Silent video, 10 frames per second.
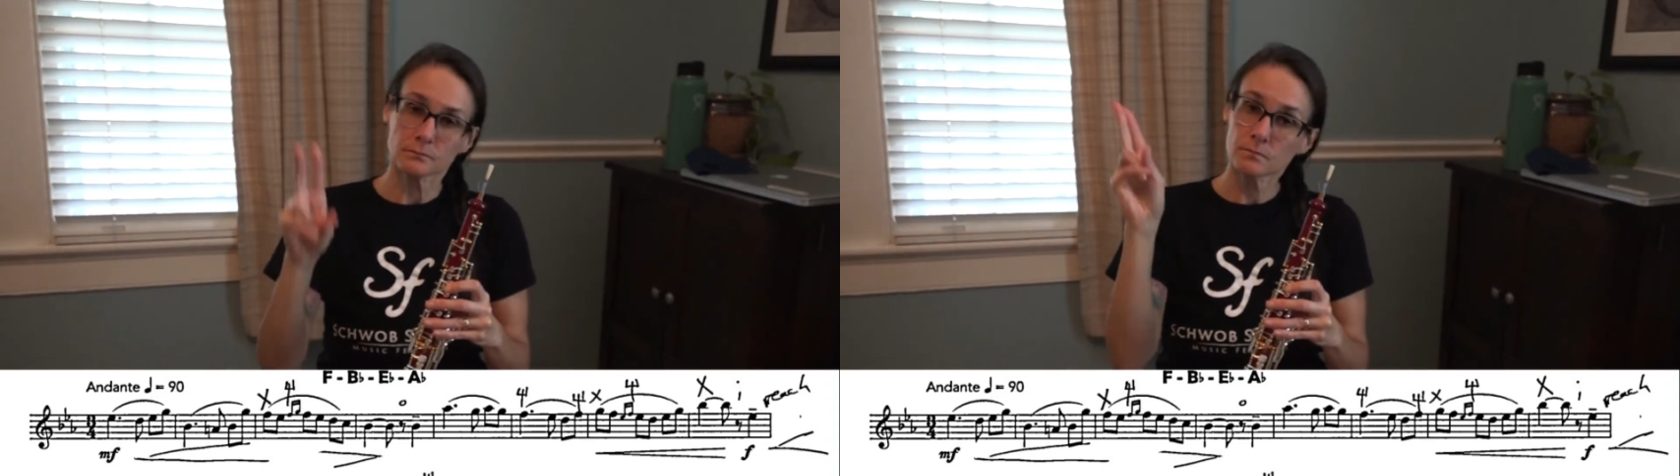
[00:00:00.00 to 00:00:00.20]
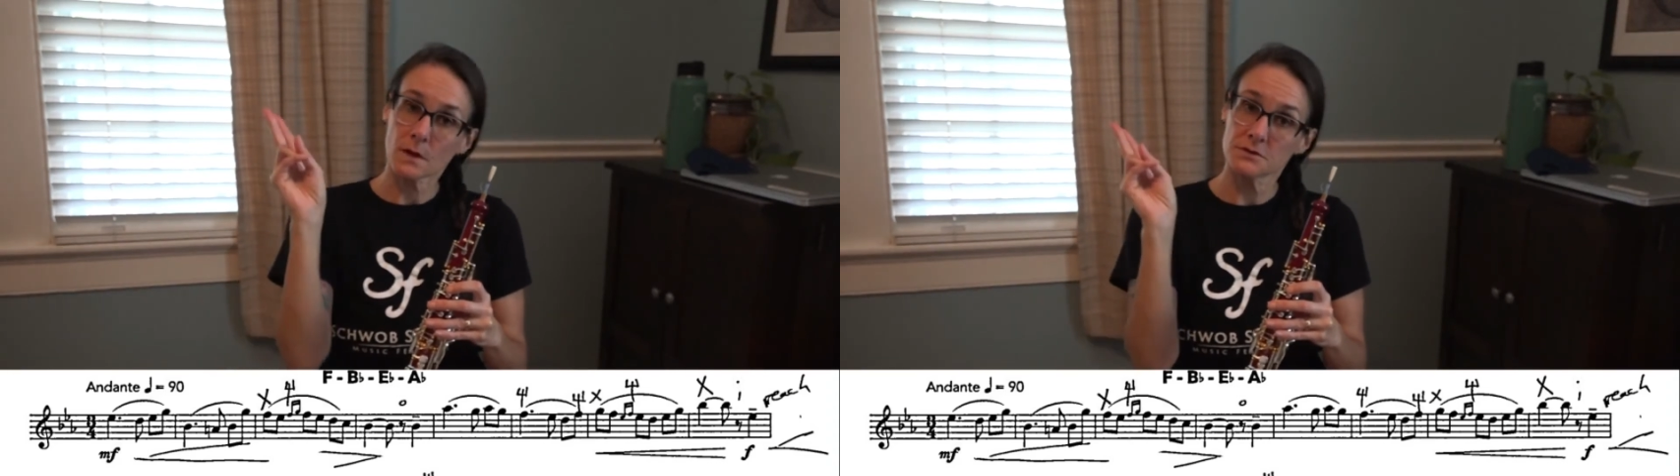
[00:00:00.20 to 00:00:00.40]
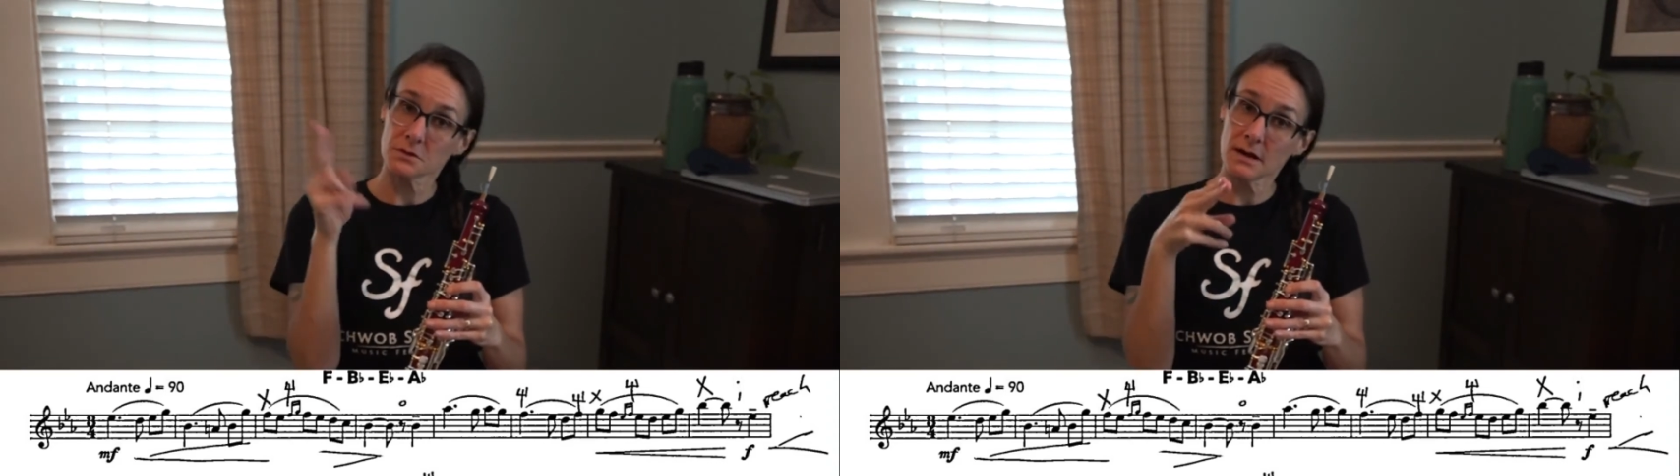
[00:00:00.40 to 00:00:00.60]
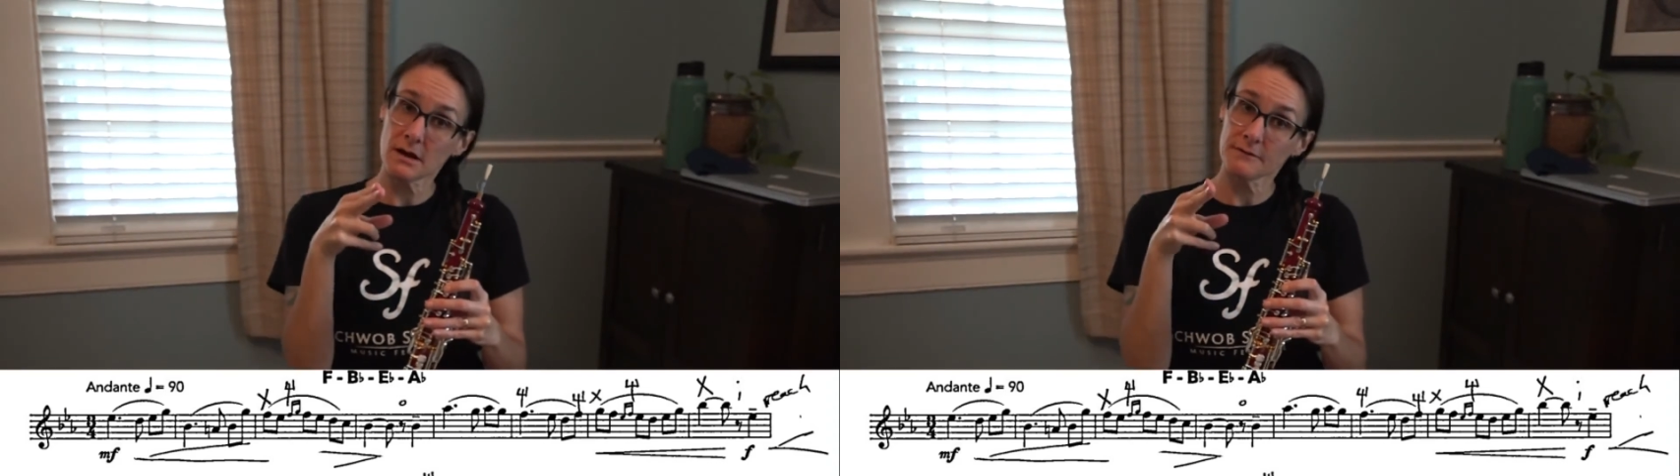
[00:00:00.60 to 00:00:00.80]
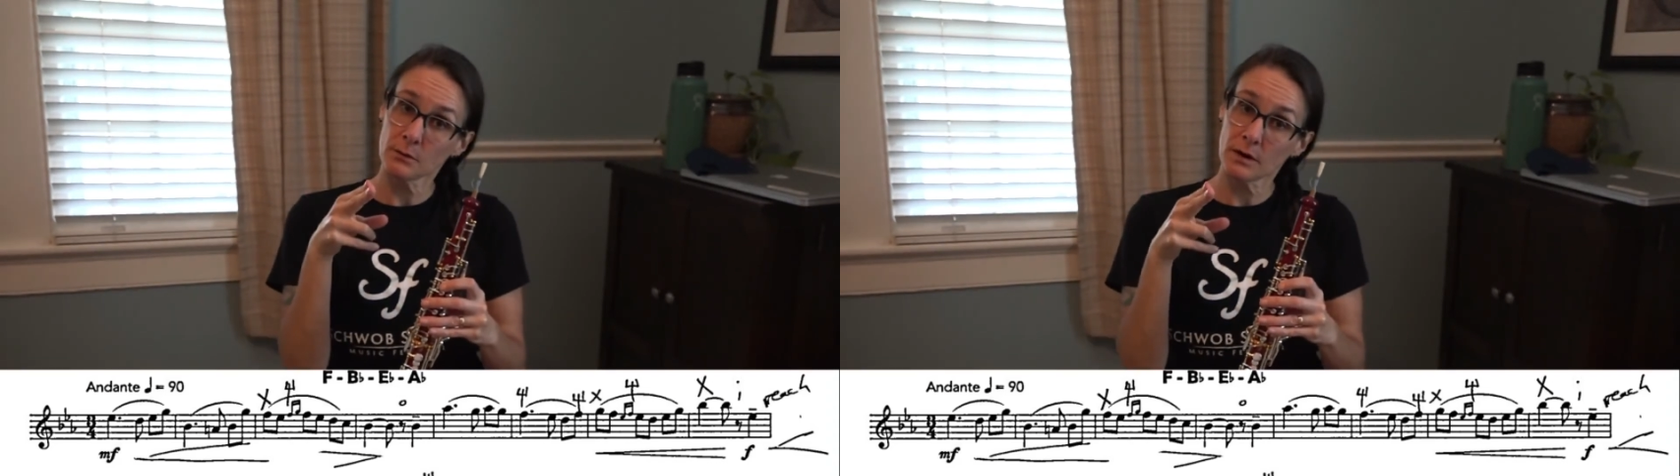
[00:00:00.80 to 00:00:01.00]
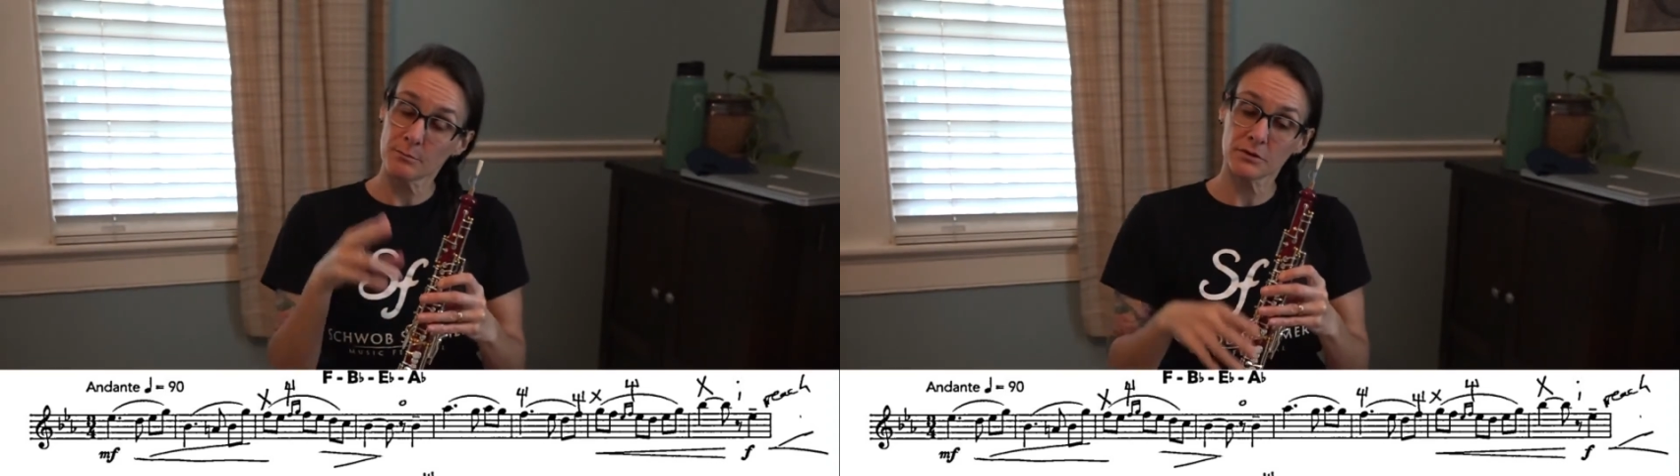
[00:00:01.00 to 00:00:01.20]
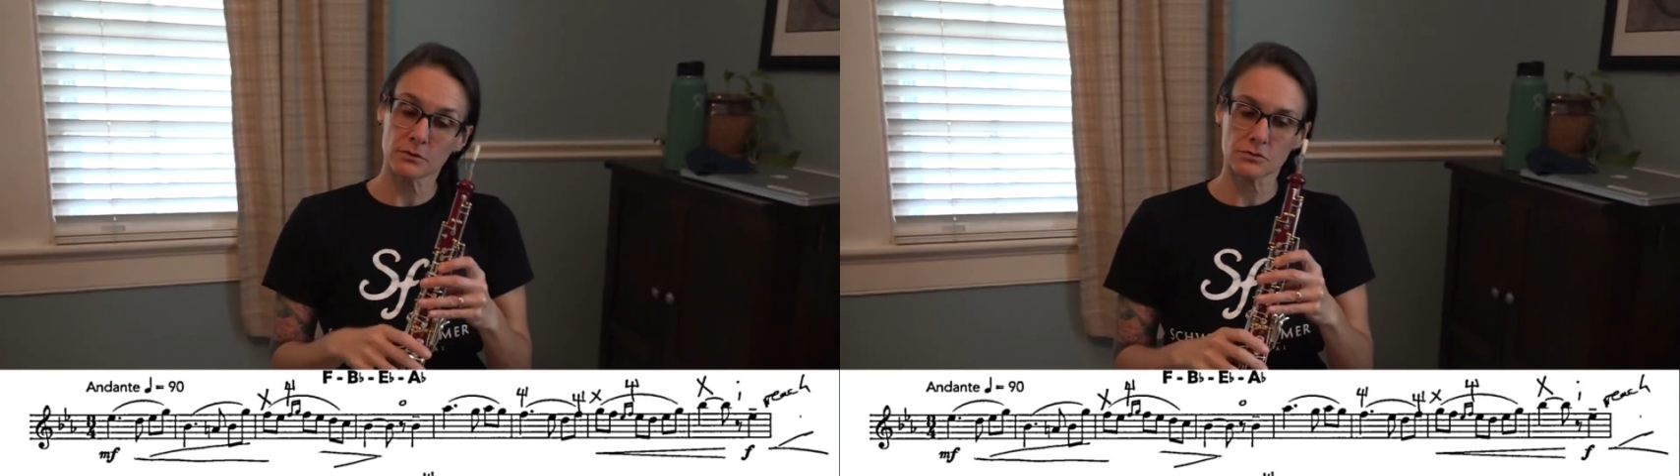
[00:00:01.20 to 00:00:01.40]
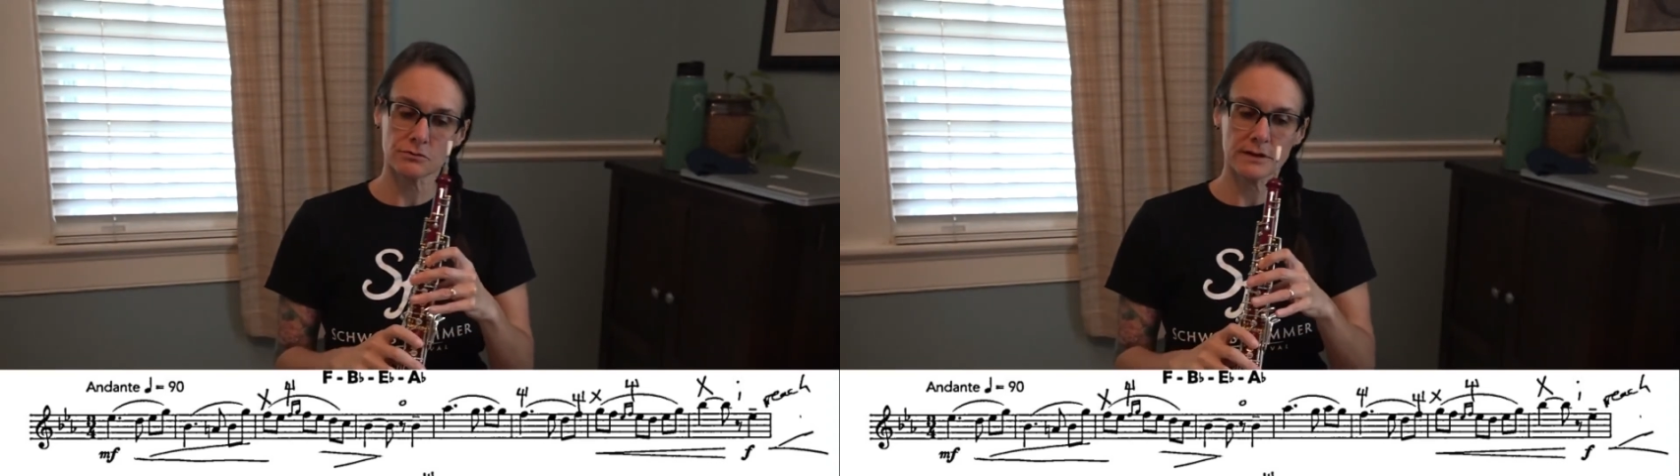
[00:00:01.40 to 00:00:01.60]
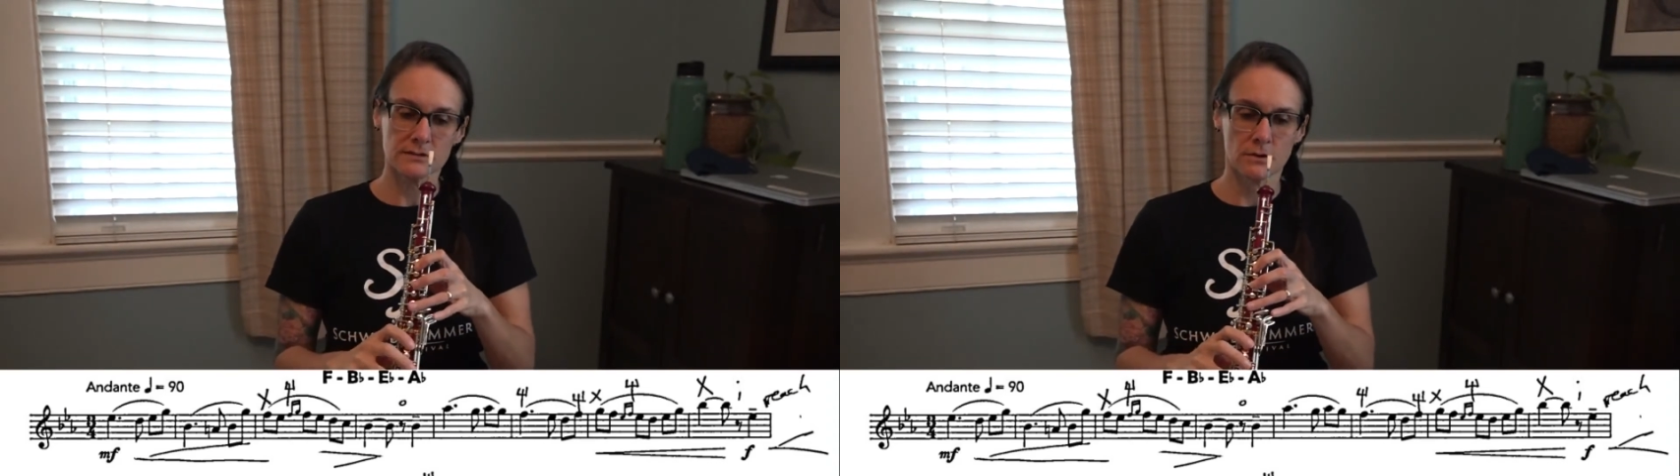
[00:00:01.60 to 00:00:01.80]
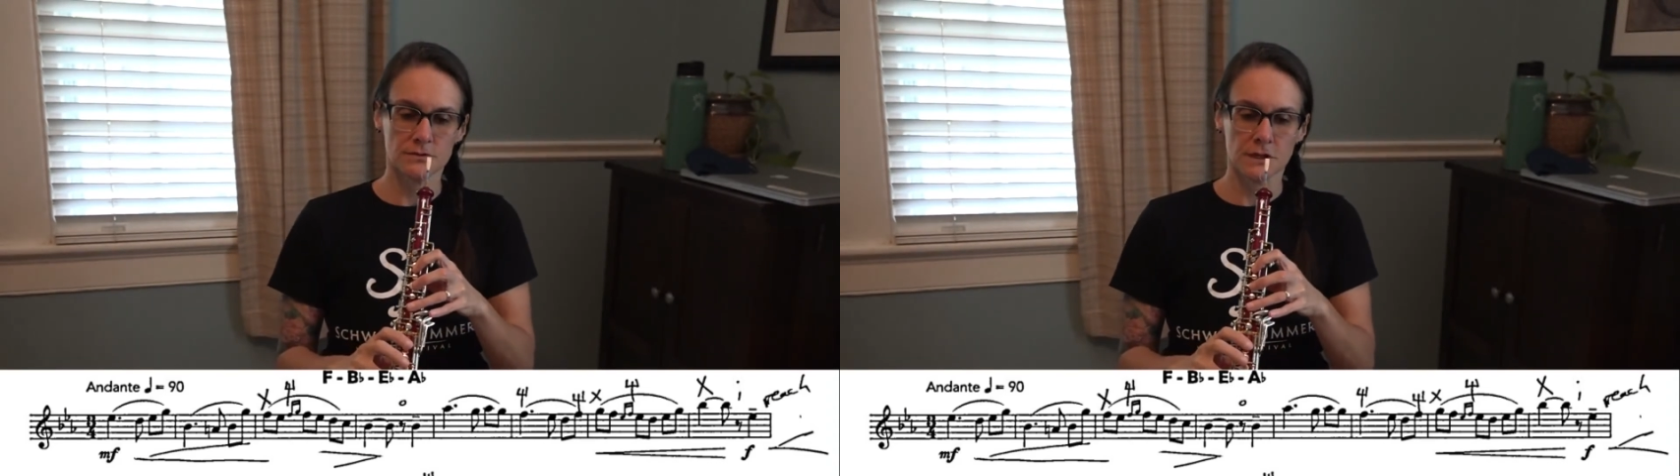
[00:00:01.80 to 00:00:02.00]
So now if I want to put those grace
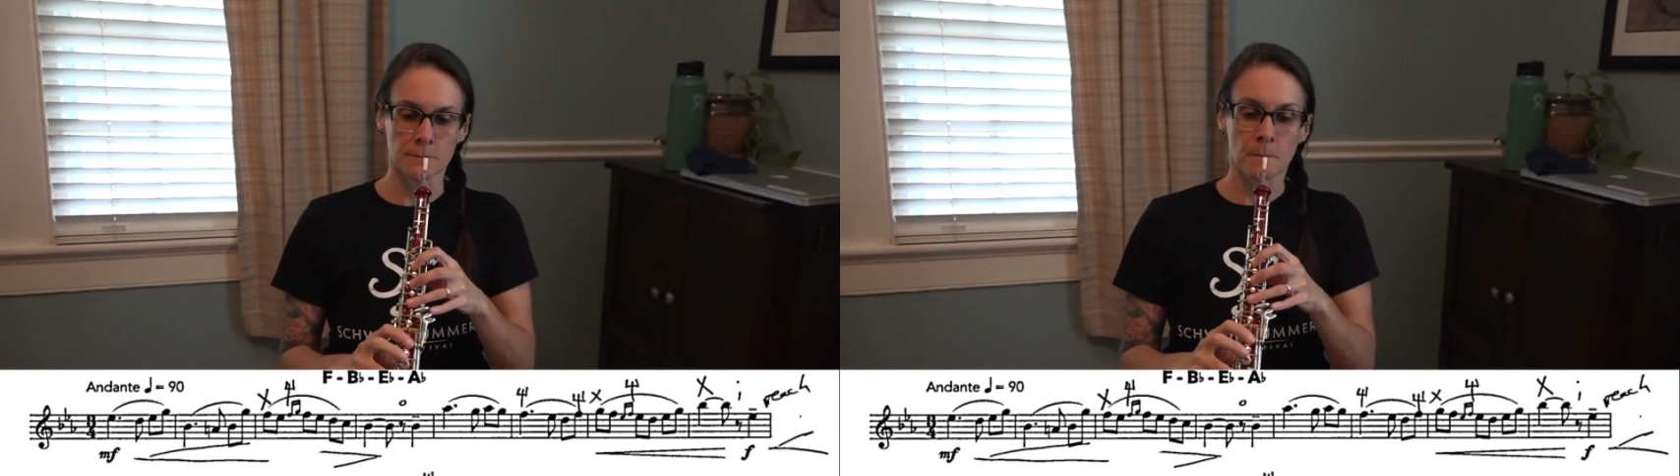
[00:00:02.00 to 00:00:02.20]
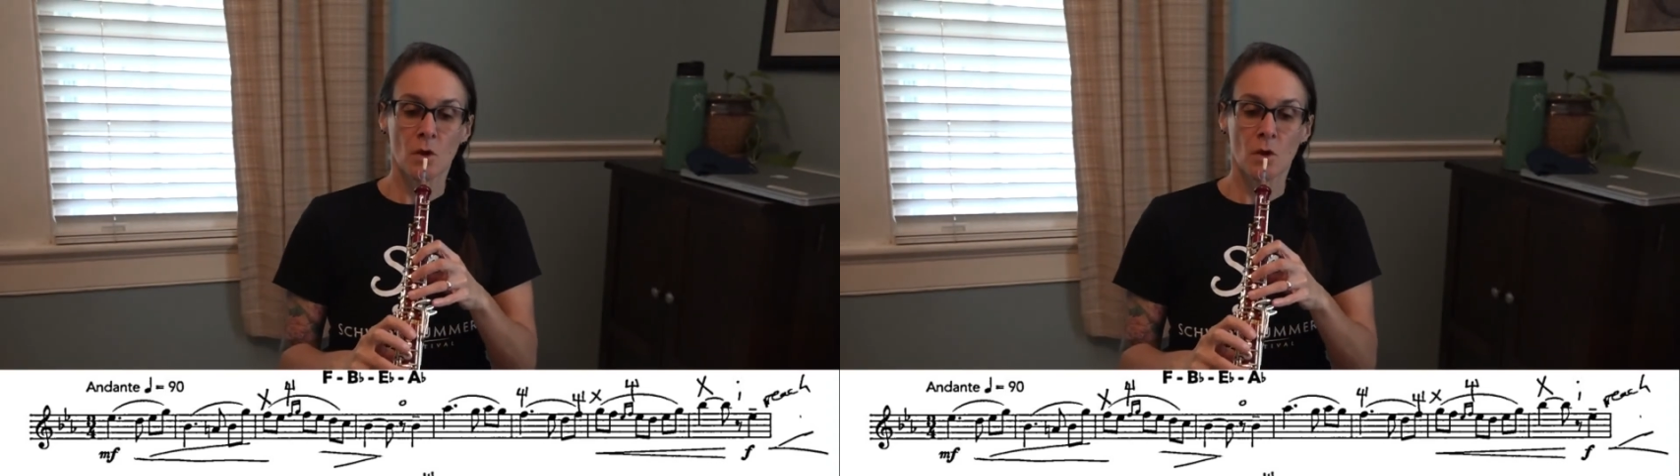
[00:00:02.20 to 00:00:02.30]
notes in,